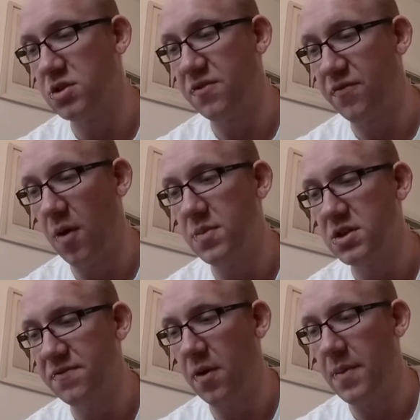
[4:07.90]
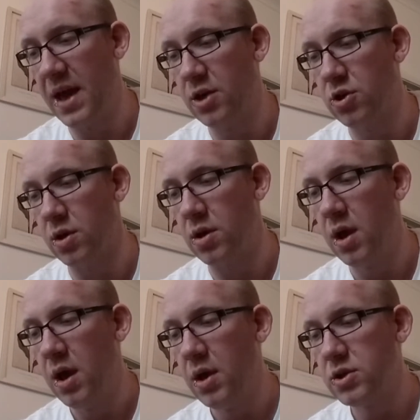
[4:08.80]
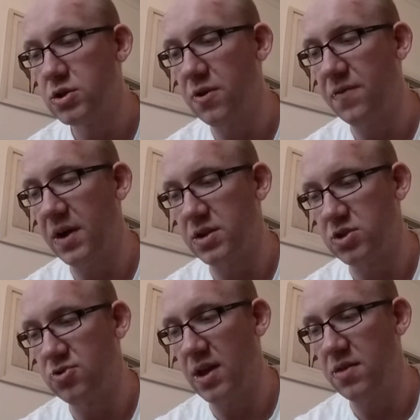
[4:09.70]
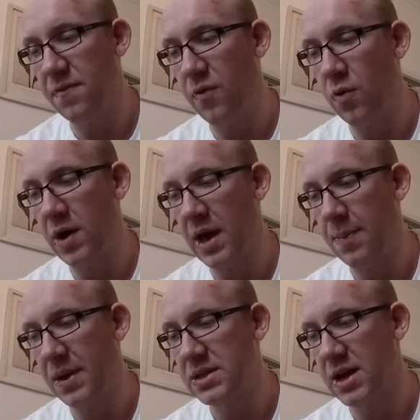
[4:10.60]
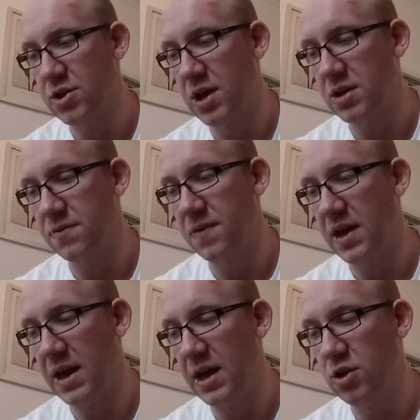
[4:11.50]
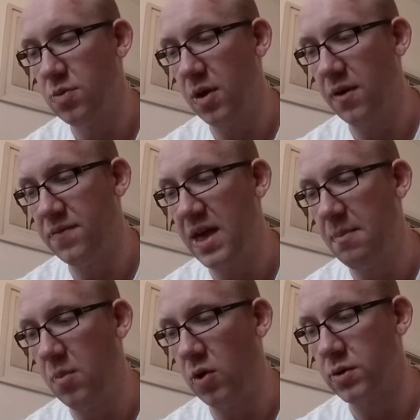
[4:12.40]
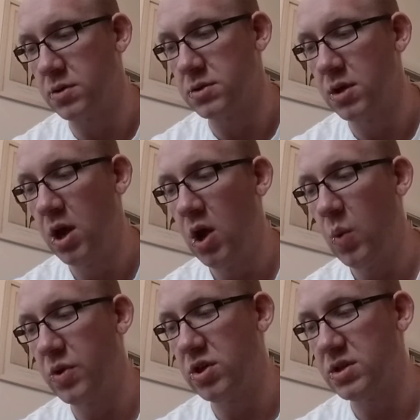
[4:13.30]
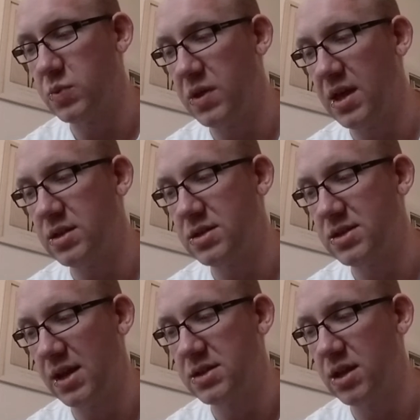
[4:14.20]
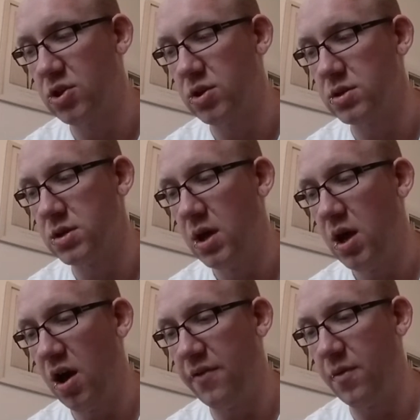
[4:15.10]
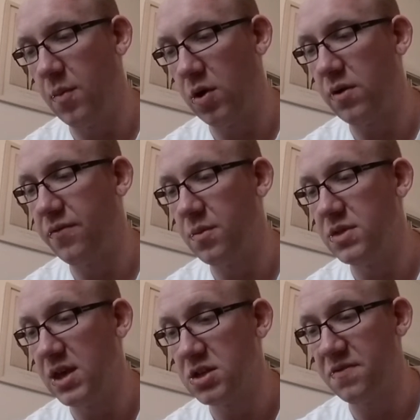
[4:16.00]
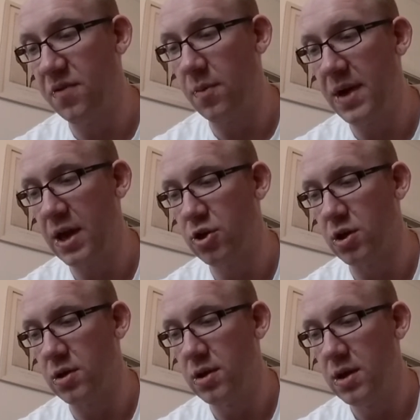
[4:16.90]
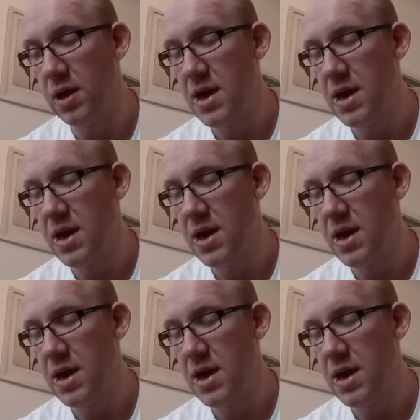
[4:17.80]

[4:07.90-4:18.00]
from this formation suffer a Strength 4 AP-hit for each of their models which is within 6 inches of a model from this formation.